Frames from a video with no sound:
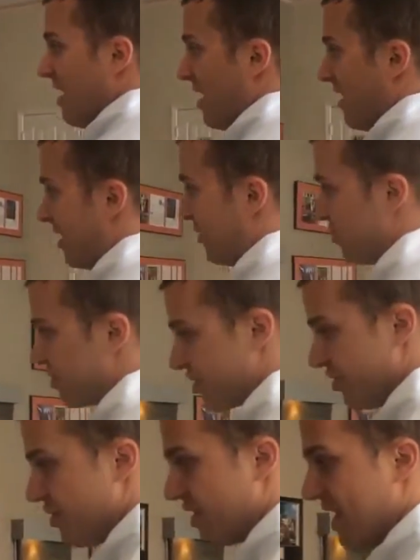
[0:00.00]
we'll
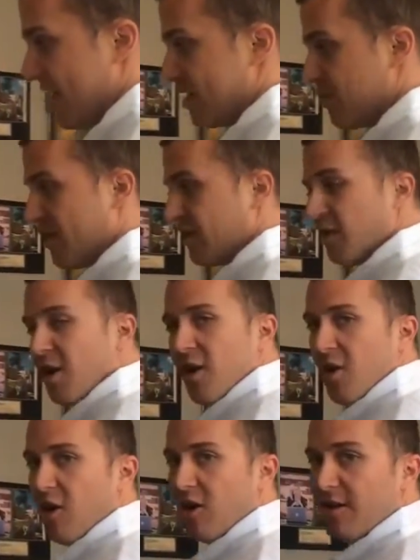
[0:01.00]
show you guys where
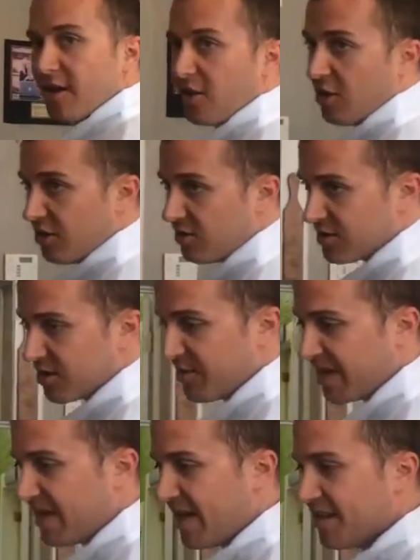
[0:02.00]
all of the calls are
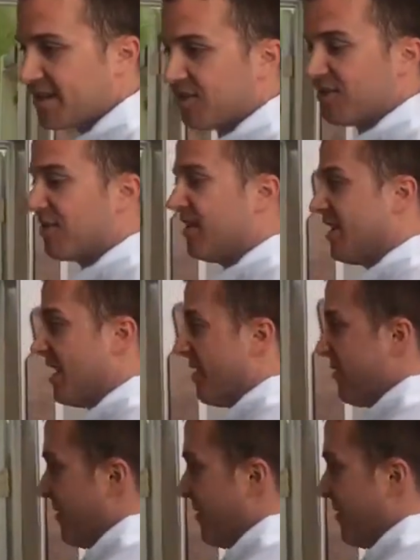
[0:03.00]
being answered and